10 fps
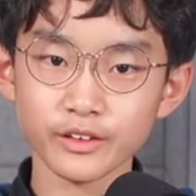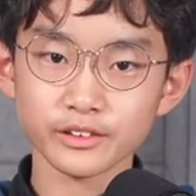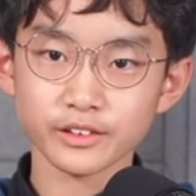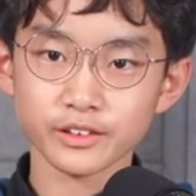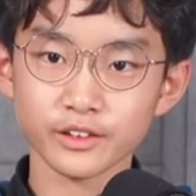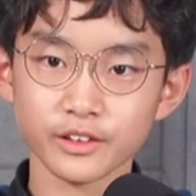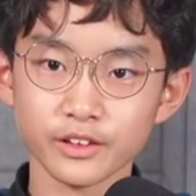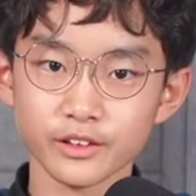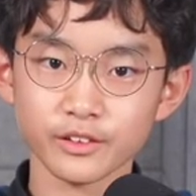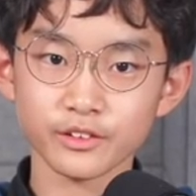carries
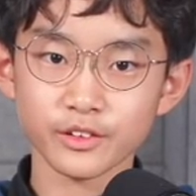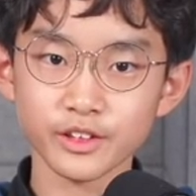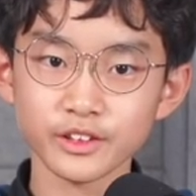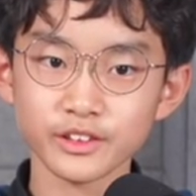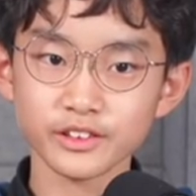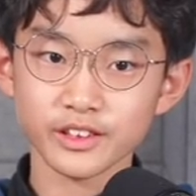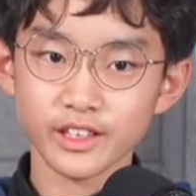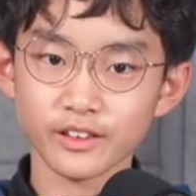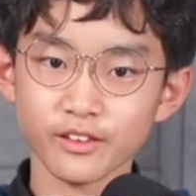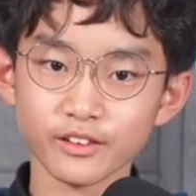your
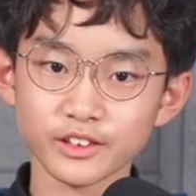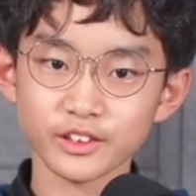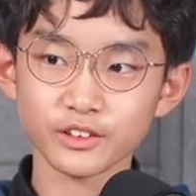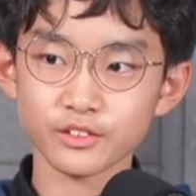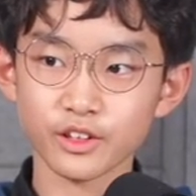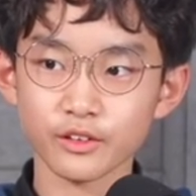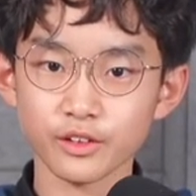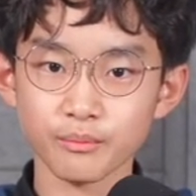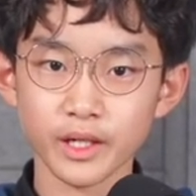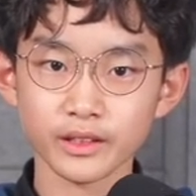nutrition and oxygen
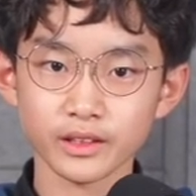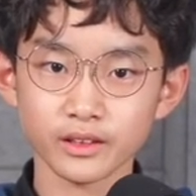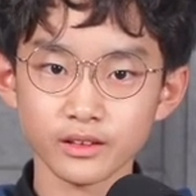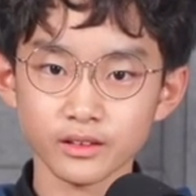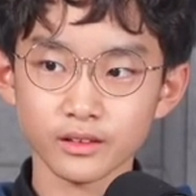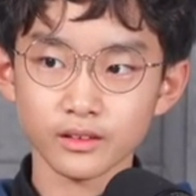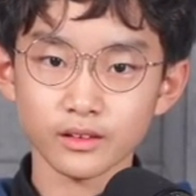throughout your body.